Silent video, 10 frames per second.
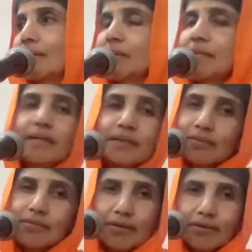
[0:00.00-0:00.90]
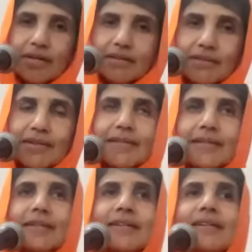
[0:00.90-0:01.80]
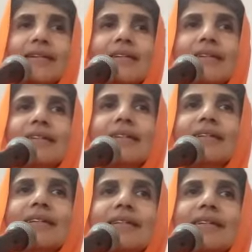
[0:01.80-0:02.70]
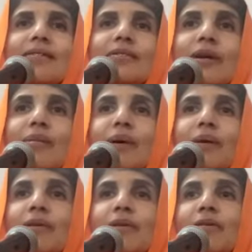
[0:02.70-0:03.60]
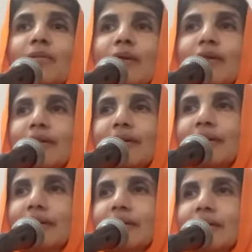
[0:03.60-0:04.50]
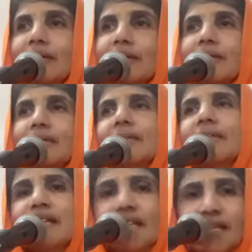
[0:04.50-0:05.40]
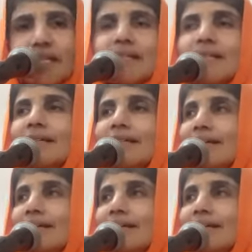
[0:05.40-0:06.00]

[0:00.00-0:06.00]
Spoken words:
Better to not ask that. Who am I means what? Idiot.